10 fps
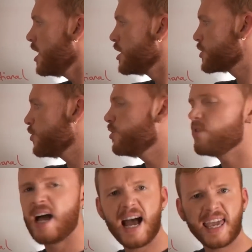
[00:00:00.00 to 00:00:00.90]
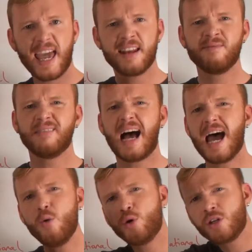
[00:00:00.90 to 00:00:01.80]
So again, I
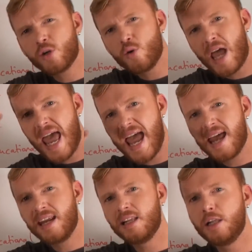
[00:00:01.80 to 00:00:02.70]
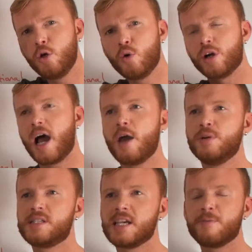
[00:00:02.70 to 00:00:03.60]
wouldn't go any lower. I would
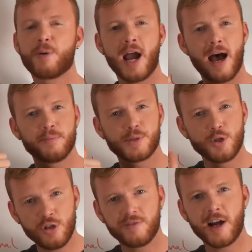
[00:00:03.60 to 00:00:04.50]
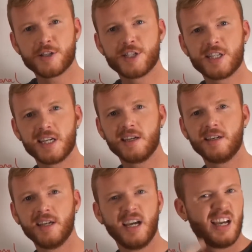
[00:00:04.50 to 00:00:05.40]
say perhaps
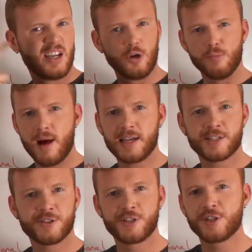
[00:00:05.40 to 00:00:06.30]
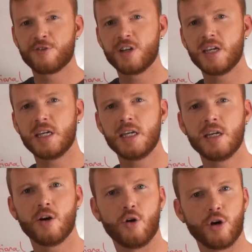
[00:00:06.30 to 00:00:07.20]
university, master's
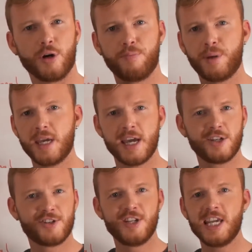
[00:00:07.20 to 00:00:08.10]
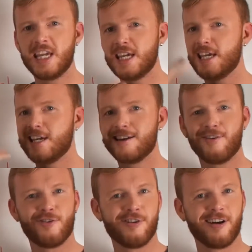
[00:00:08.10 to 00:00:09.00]
degree or PhD
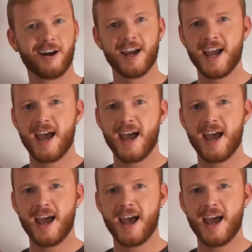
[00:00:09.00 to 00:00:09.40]
or